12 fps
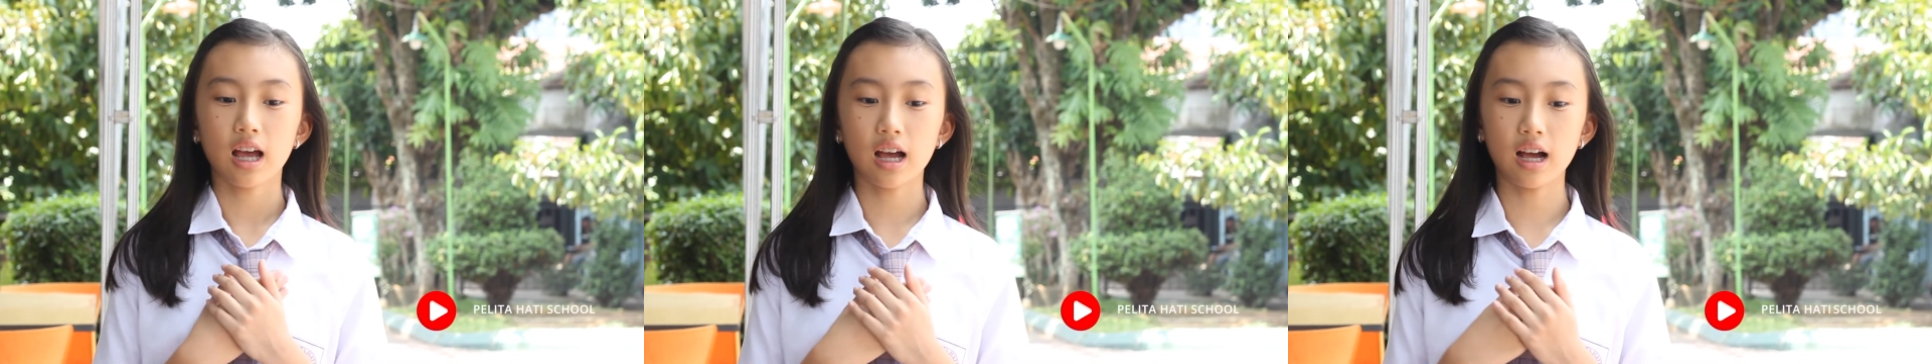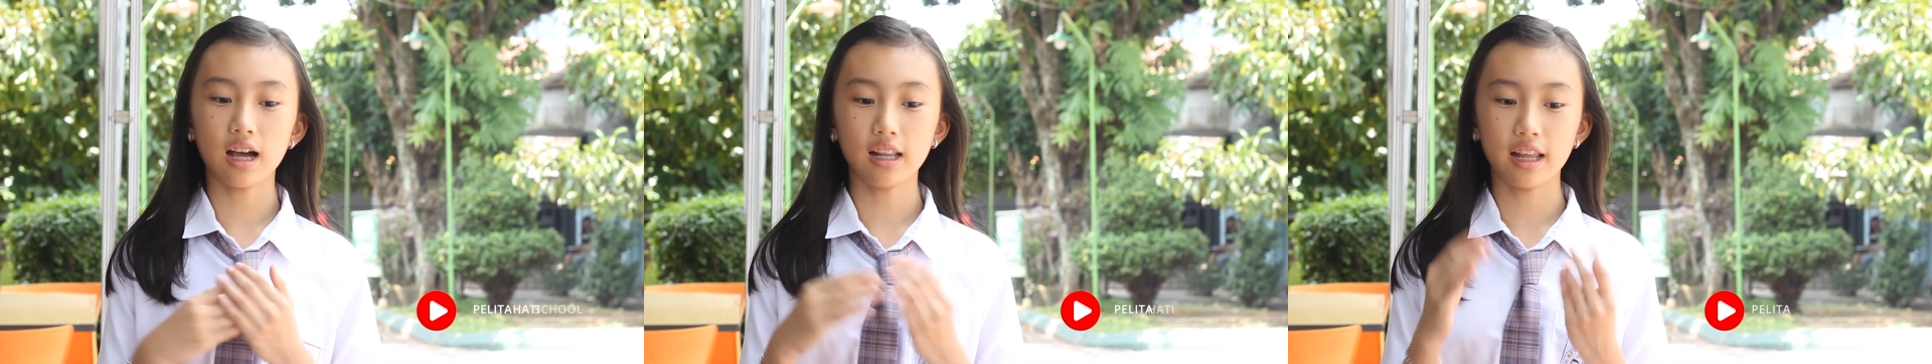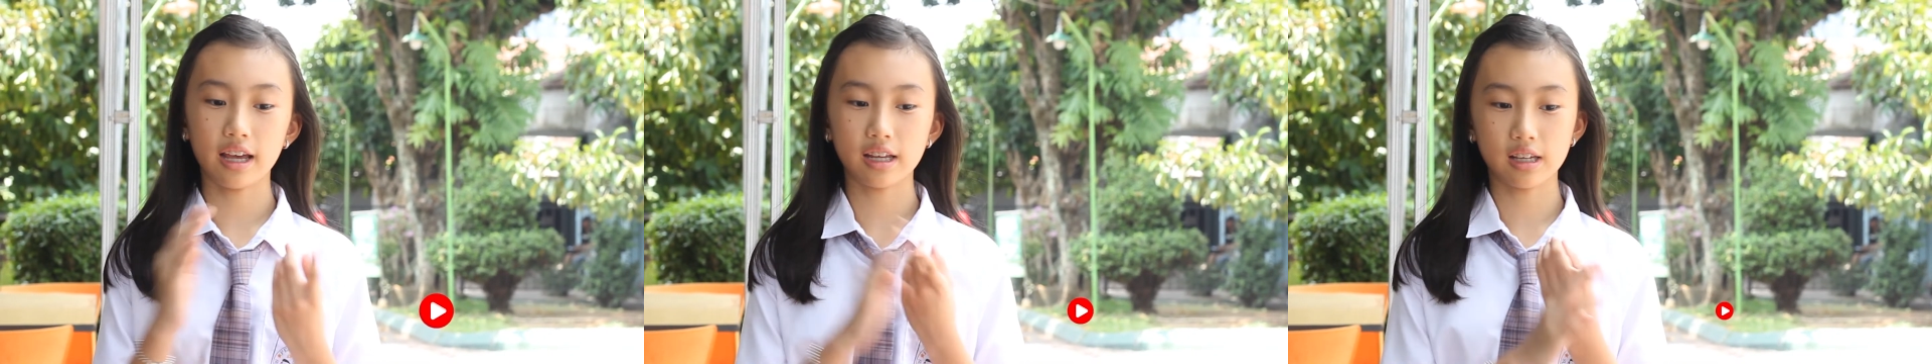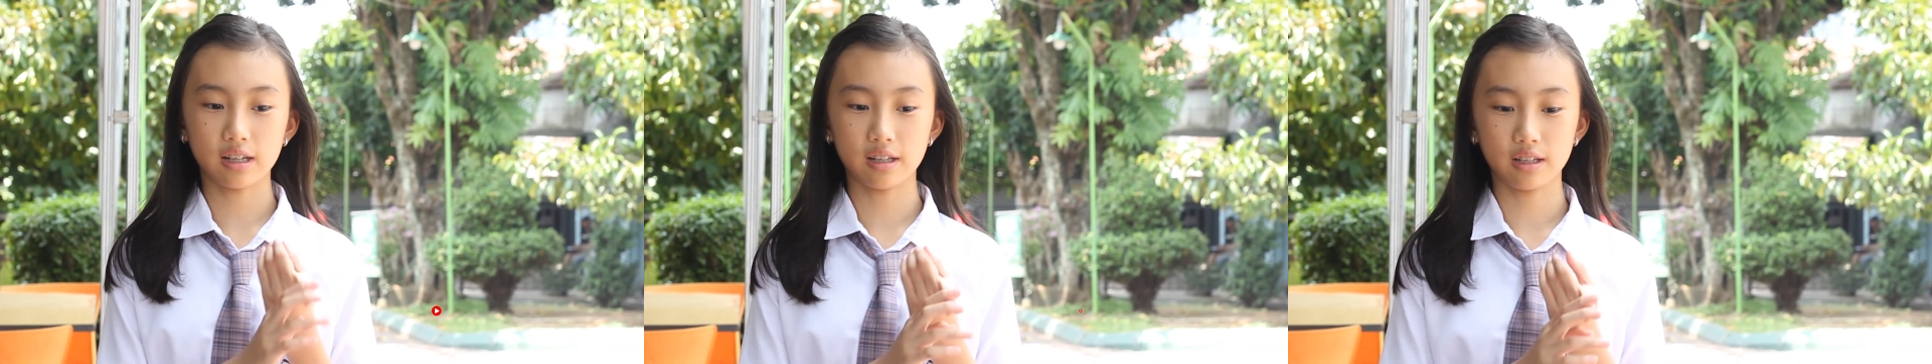
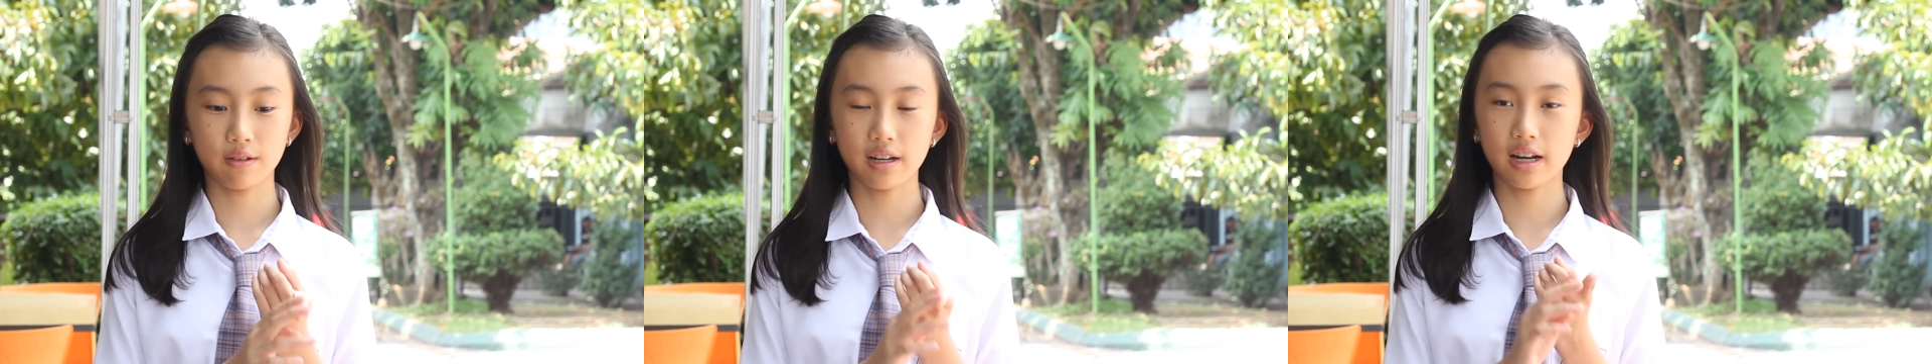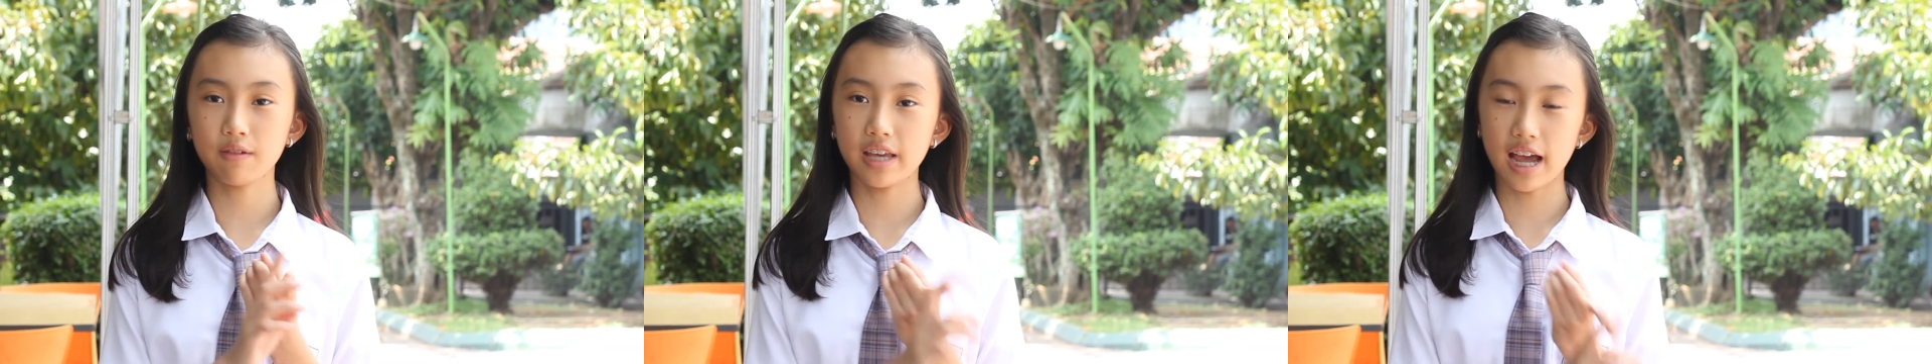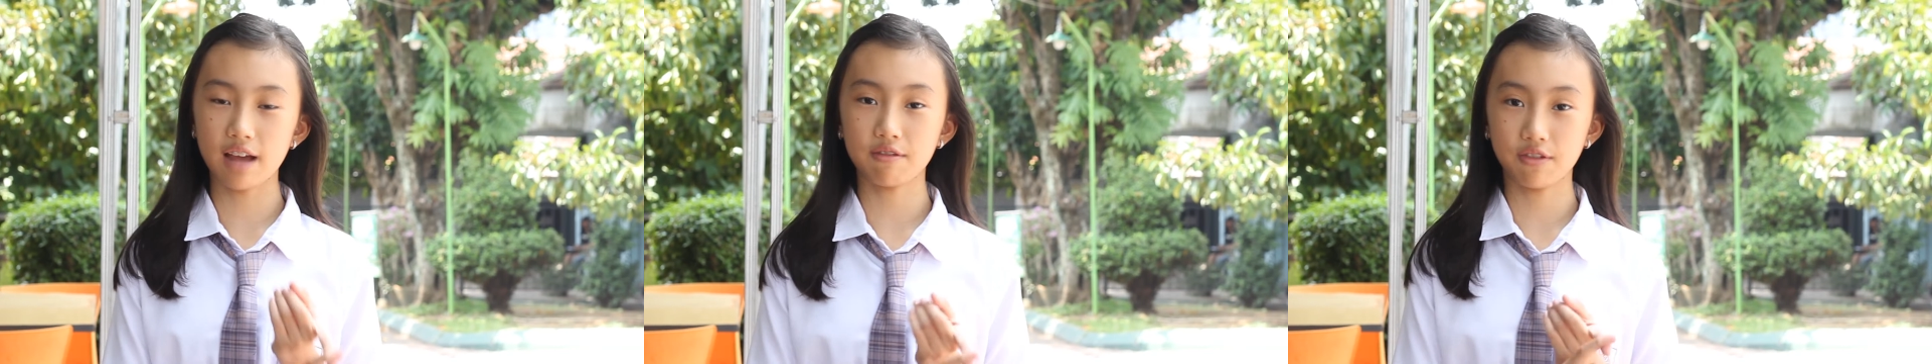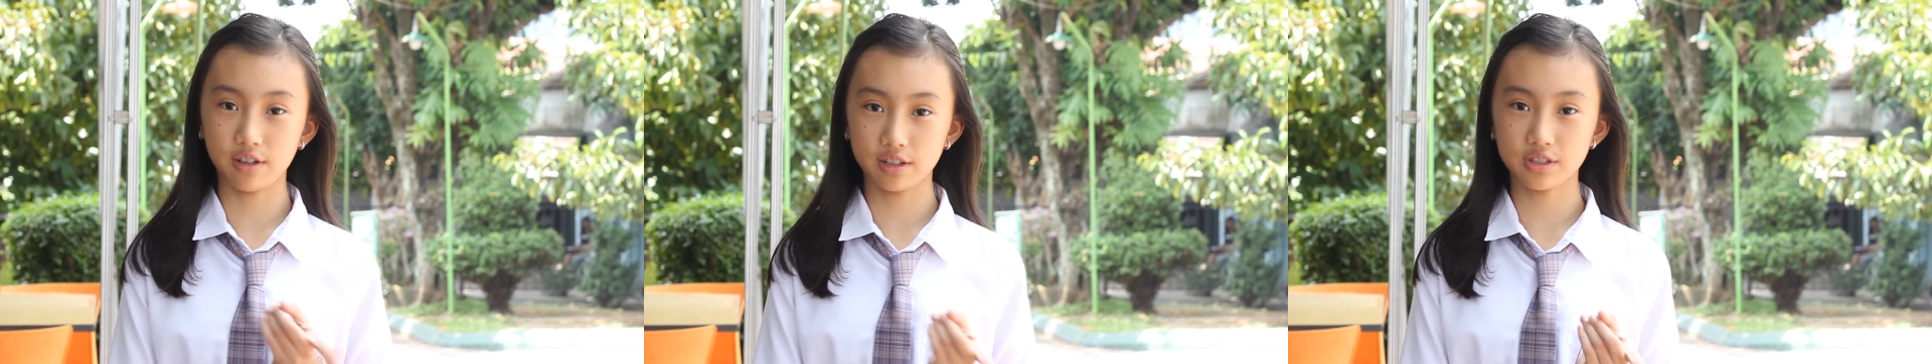like when we
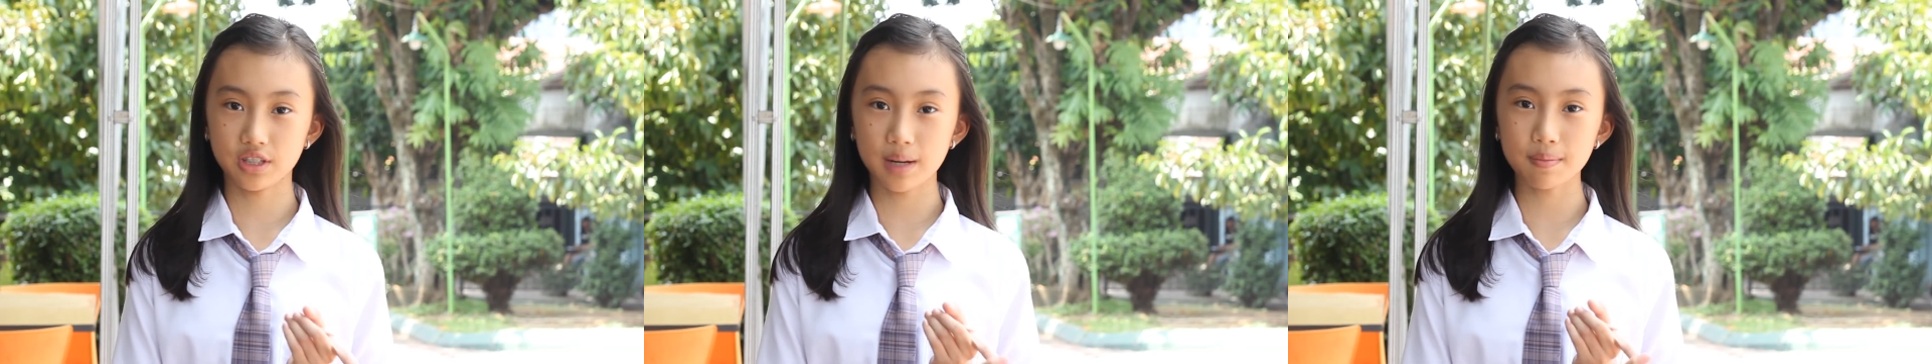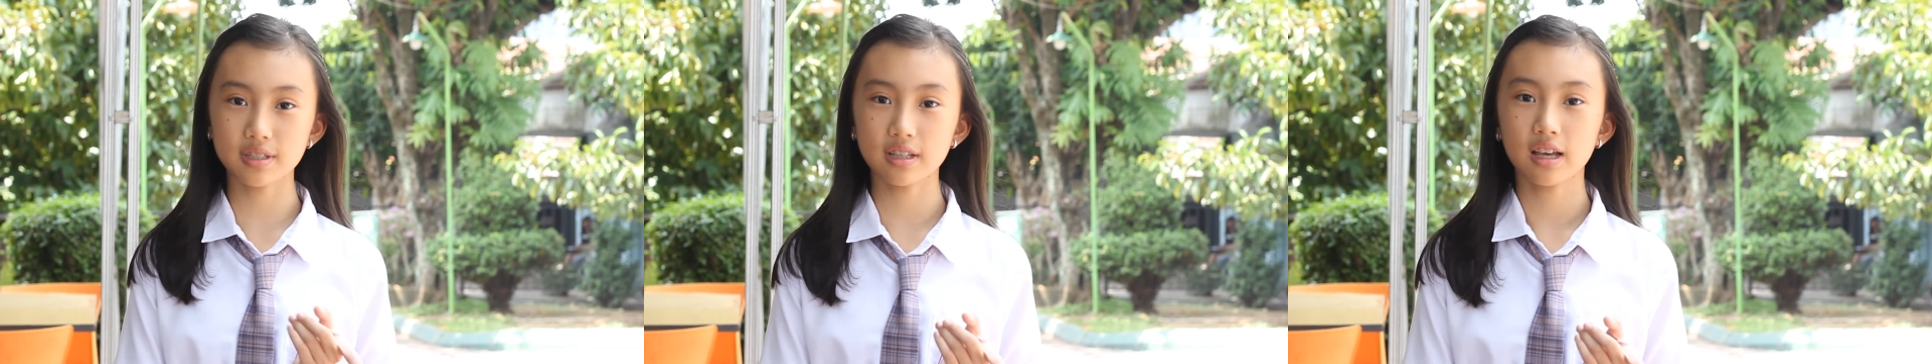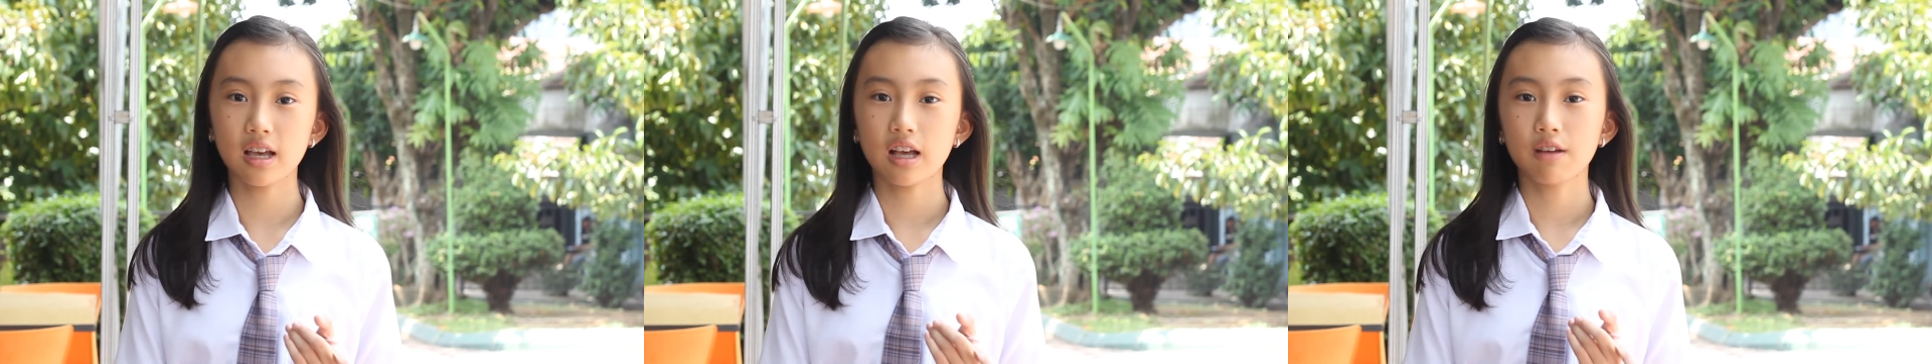had field trips.